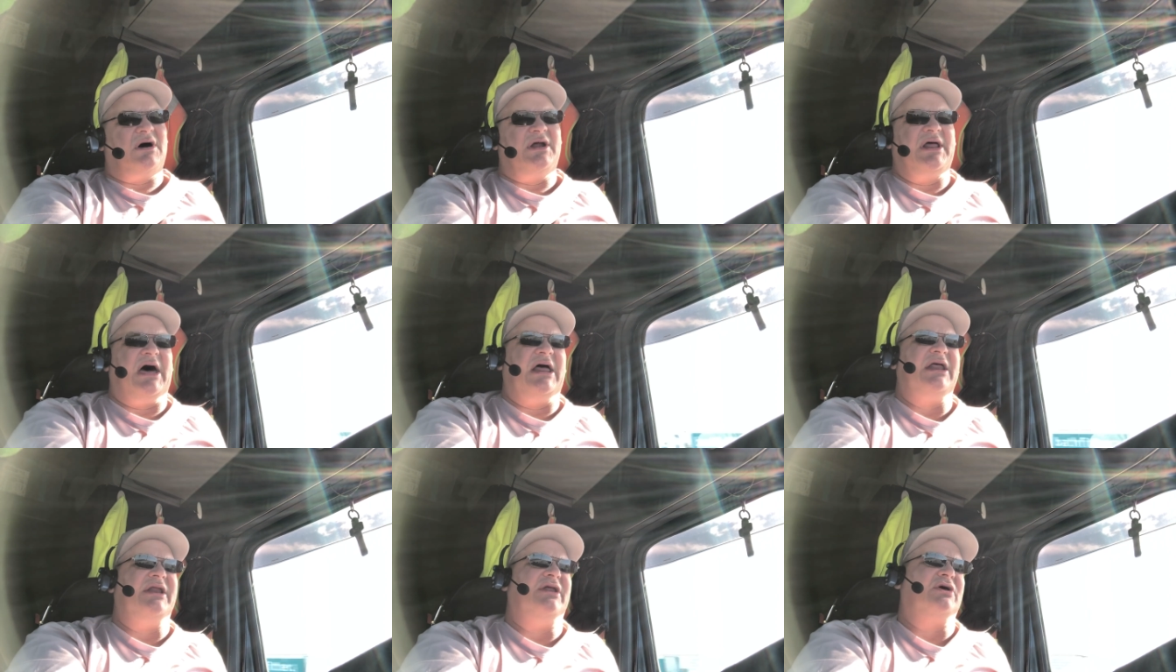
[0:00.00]
on
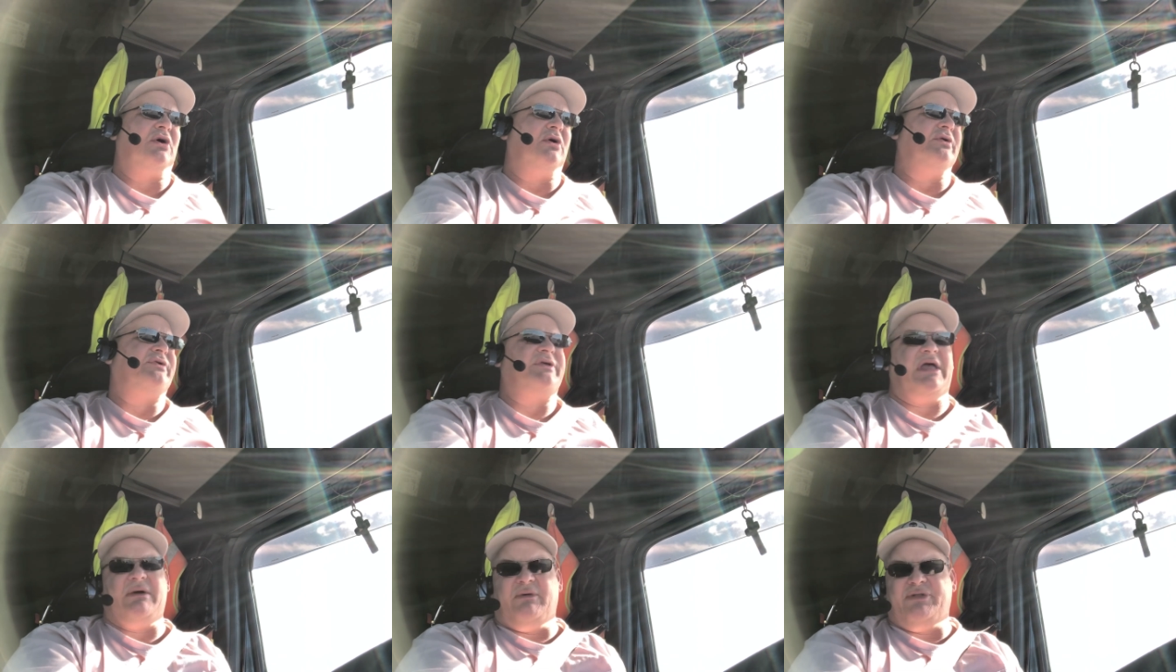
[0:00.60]
how to
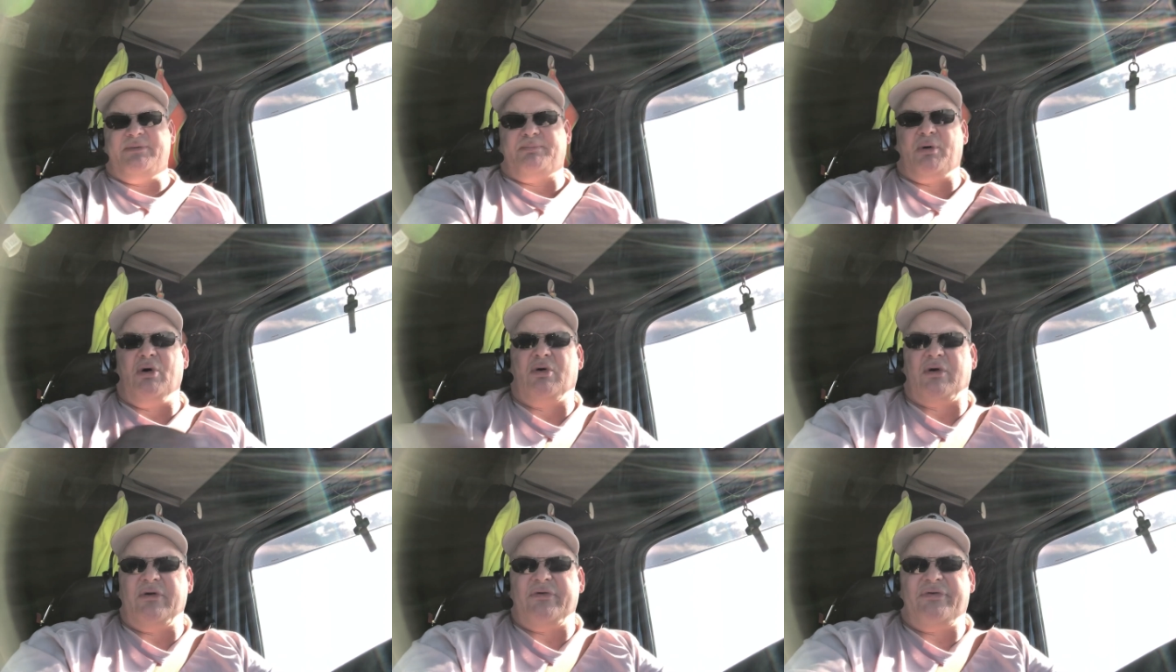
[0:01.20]
negotiate with the
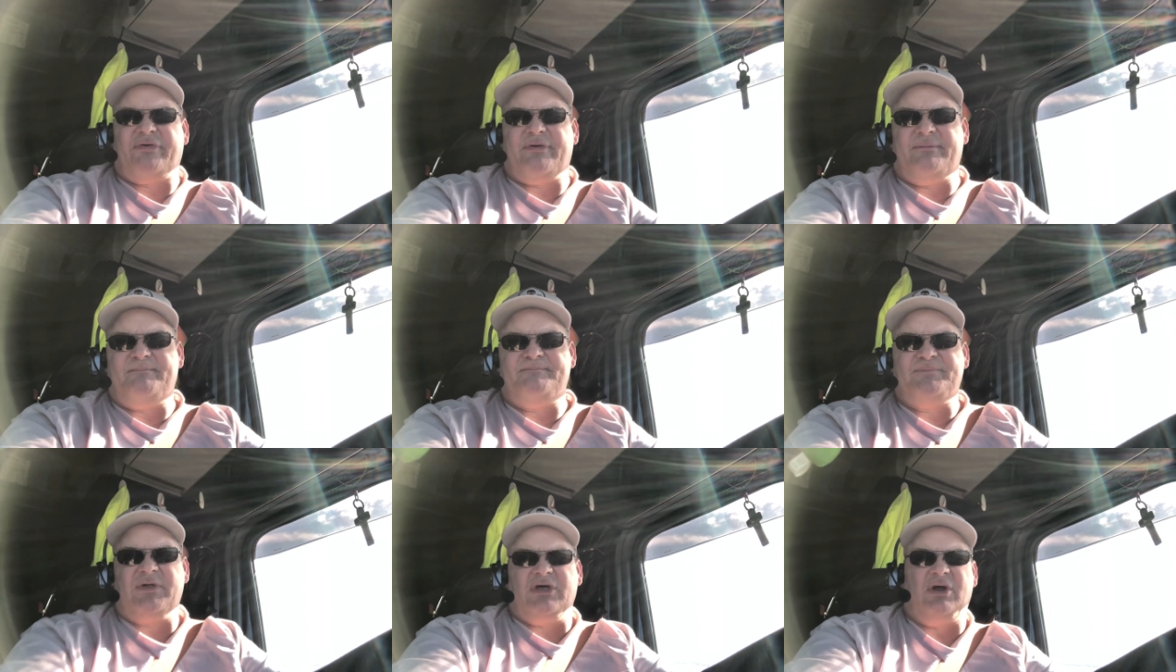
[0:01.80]
brokers.
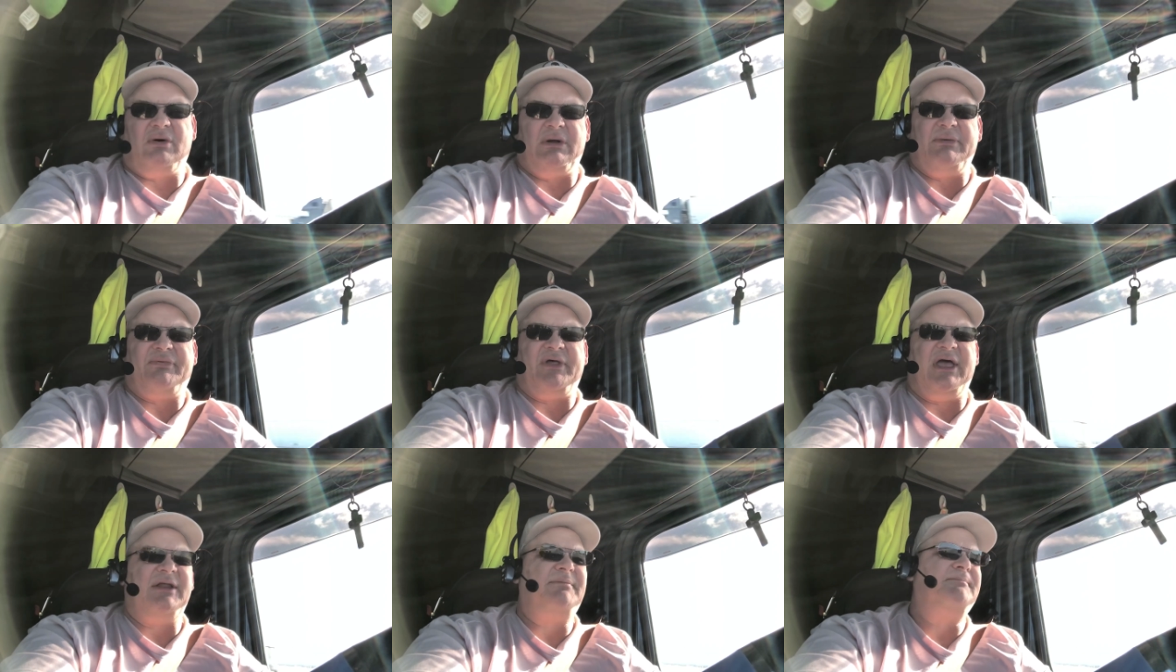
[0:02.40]
You know what I'm
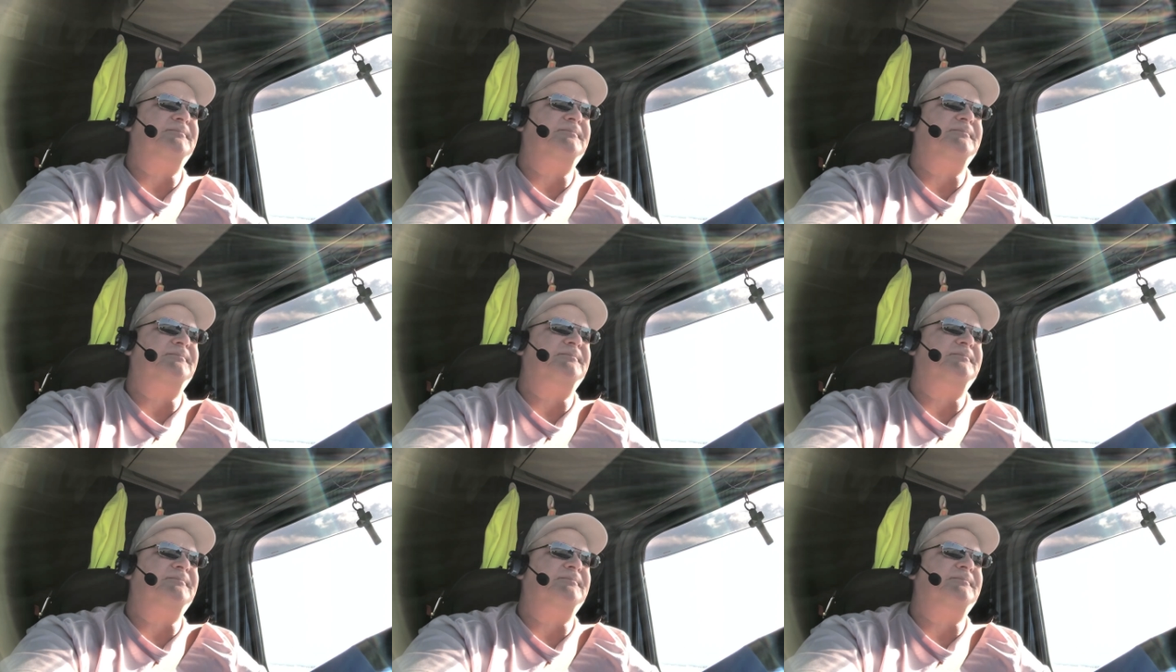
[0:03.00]
saying?